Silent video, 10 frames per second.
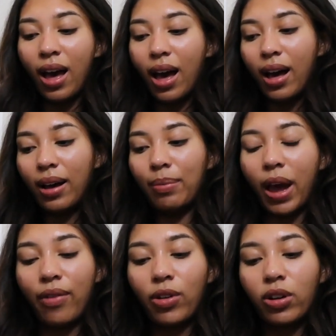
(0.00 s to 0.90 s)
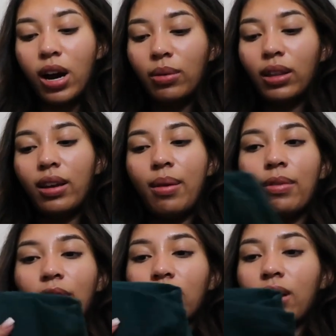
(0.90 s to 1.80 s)
Um, I forgot what the name
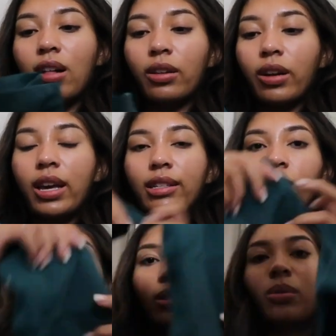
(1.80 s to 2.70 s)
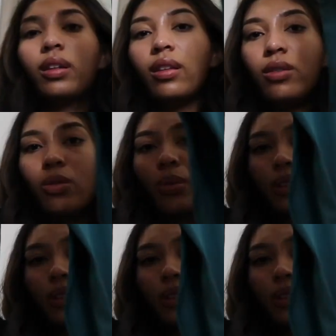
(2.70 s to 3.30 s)
of this color is, but it's one of the new